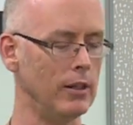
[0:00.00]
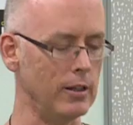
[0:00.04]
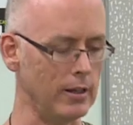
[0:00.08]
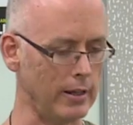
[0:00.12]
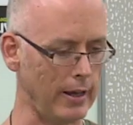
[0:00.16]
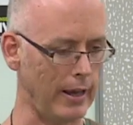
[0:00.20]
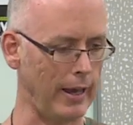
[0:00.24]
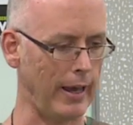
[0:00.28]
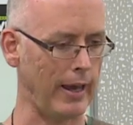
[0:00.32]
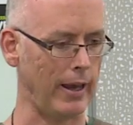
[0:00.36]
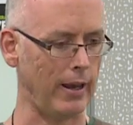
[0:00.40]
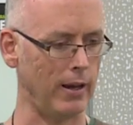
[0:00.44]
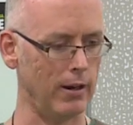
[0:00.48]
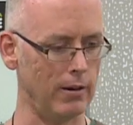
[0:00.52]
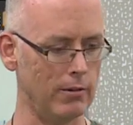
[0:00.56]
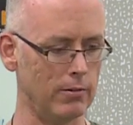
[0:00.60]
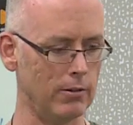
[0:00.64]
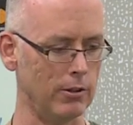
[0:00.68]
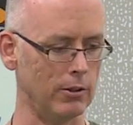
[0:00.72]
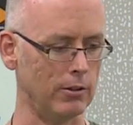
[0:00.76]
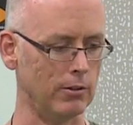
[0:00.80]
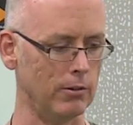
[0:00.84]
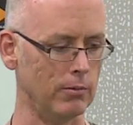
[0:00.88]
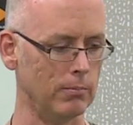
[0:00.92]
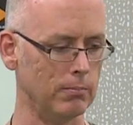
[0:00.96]
in your head
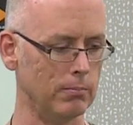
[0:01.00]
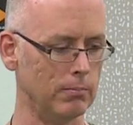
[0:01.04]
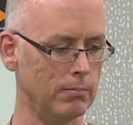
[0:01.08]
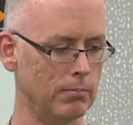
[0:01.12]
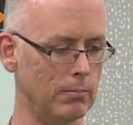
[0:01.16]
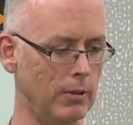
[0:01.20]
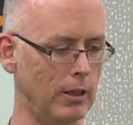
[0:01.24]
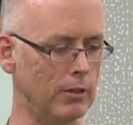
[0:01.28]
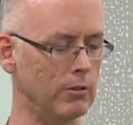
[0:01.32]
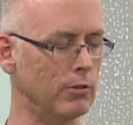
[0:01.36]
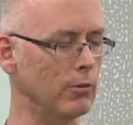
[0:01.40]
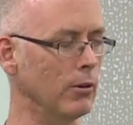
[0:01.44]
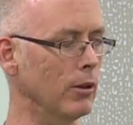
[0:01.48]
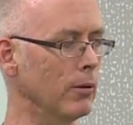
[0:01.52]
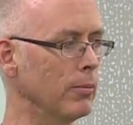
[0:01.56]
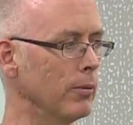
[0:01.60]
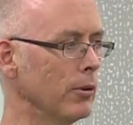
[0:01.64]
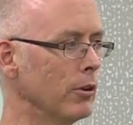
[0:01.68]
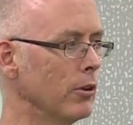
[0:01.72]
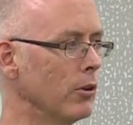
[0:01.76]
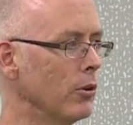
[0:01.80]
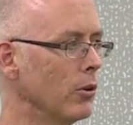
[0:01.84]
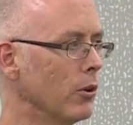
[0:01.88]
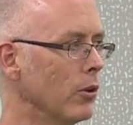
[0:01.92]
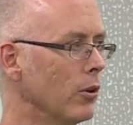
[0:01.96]
as you
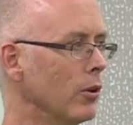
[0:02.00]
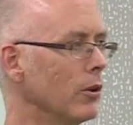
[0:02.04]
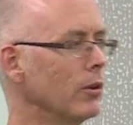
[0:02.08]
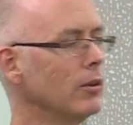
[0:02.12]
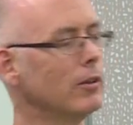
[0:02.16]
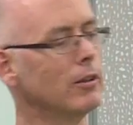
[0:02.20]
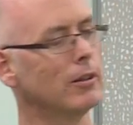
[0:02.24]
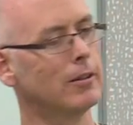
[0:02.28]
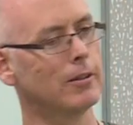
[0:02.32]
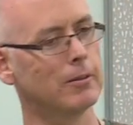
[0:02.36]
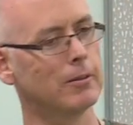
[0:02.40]
open the door.